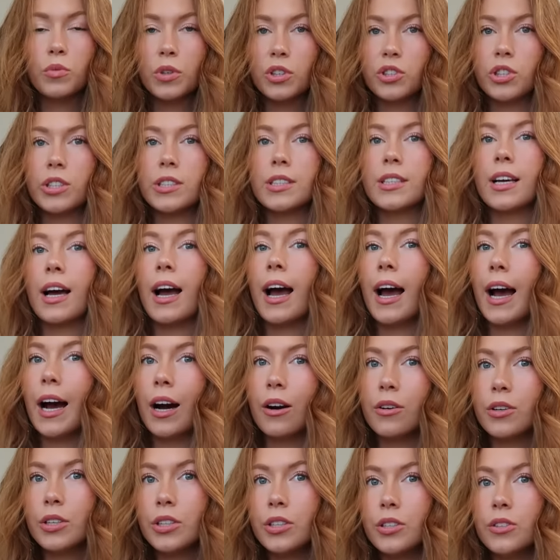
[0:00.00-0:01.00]
which is a
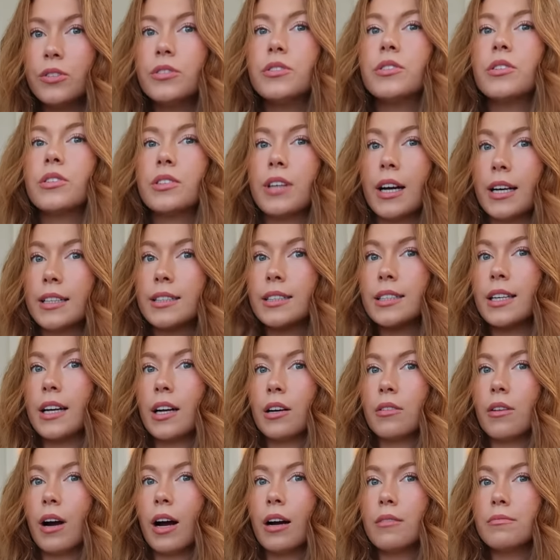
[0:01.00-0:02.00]
how to use your Dyson
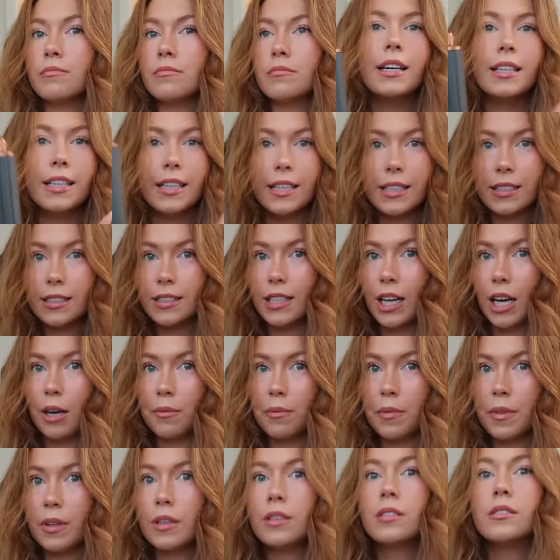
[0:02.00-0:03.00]
AIRWRAP, an
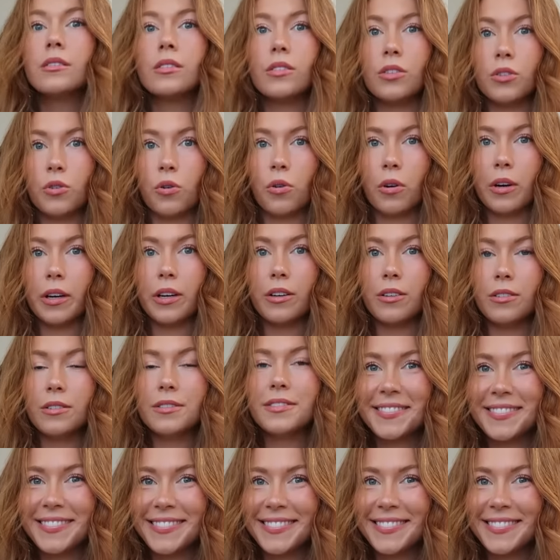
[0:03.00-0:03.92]
in-depth tutorial.